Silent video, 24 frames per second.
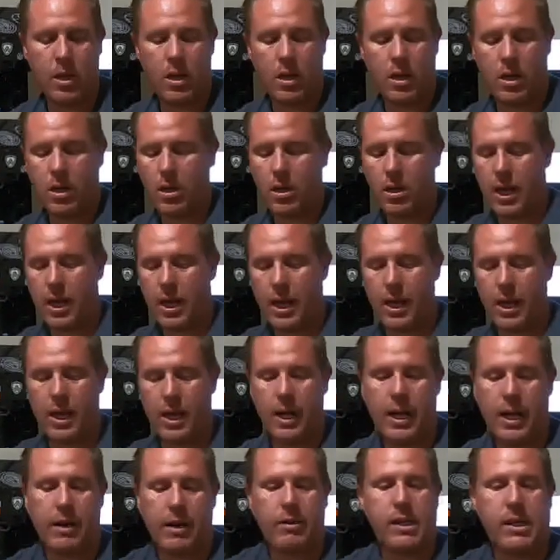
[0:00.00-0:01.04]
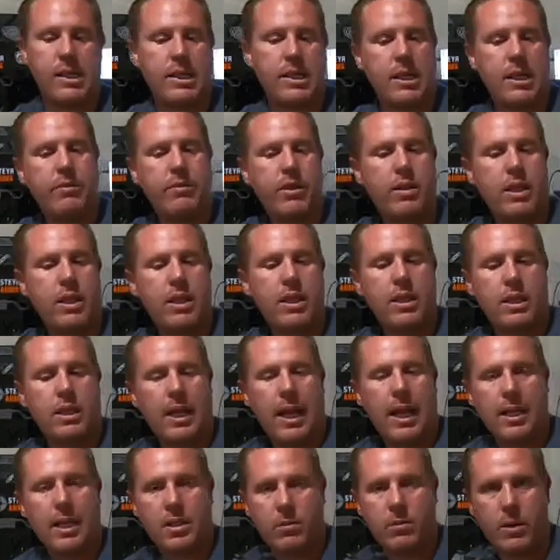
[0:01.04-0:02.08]
I received it
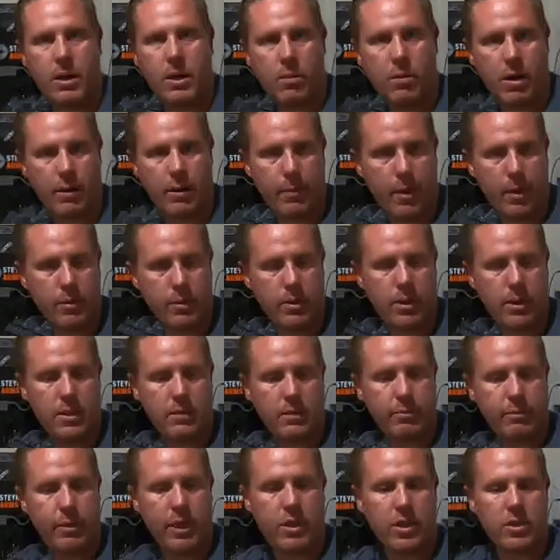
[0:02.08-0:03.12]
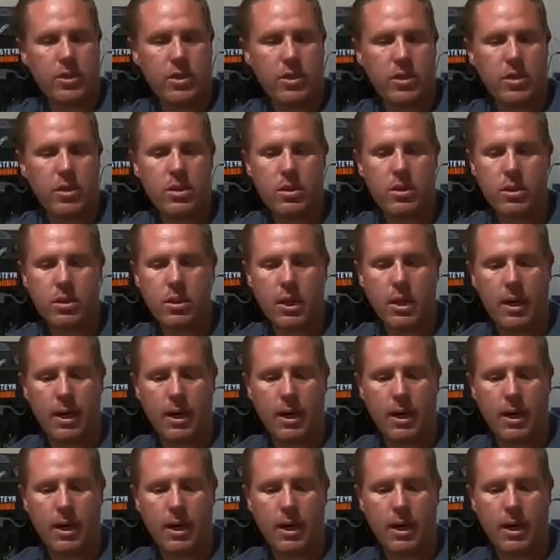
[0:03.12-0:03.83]
last week when I posted some pictures.